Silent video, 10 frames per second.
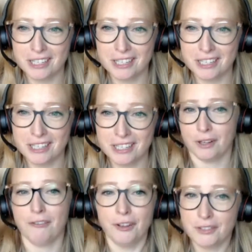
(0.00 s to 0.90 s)

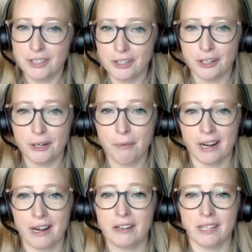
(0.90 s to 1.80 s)
with our 50-degree
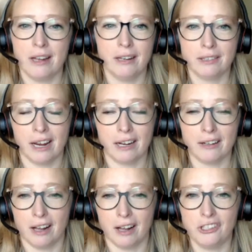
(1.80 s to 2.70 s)
wide angle
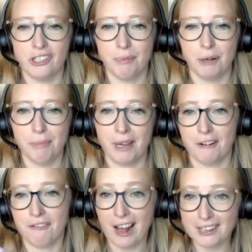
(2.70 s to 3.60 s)
technology, but we made her
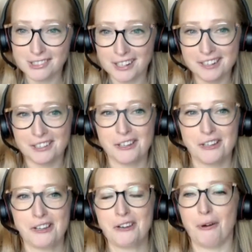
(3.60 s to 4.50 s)
faster.
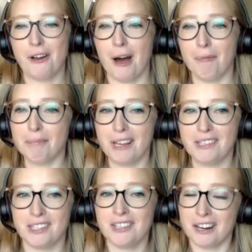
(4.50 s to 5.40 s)
We
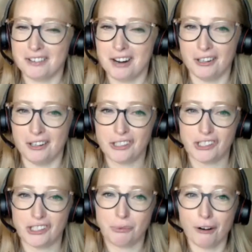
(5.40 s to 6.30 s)
optimized the
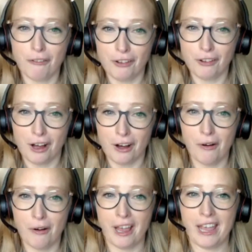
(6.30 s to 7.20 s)
technologist workflow,
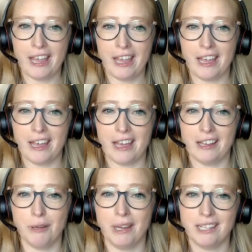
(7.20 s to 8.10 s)
and we
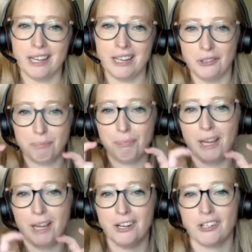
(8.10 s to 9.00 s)
maintain those patient
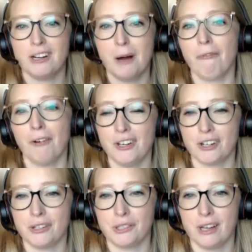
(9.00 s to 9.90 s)
comfort
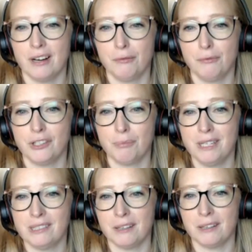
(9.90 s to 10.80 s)
features, which
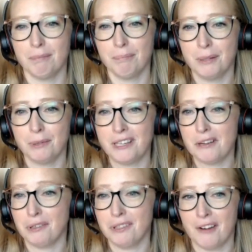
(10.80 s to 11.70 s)
means that Be Brilliant
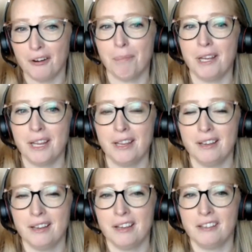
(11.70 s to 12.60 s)
will never be
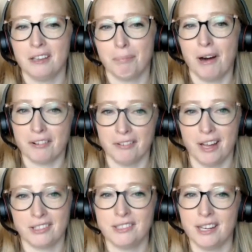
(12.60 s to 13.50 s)
the
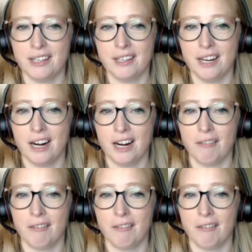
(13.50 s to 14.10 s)
bottleneck to taking care of more